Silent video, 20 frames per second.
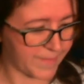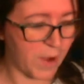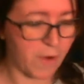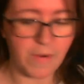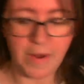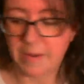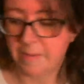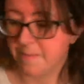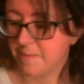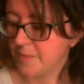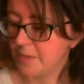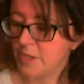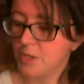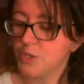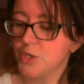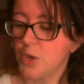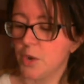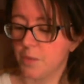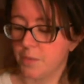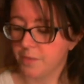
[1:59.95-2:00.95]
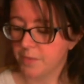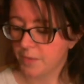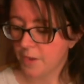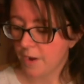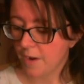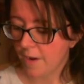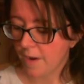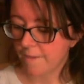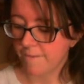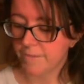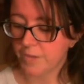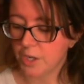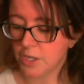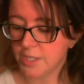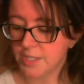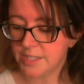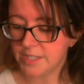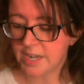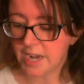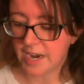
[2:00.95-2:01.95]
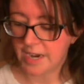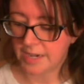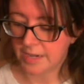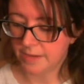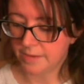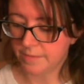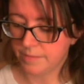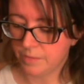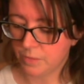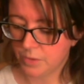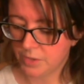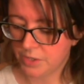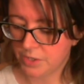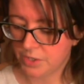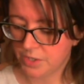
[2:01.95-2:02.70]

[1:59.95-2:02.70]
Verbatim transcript: All right, so our first item, well,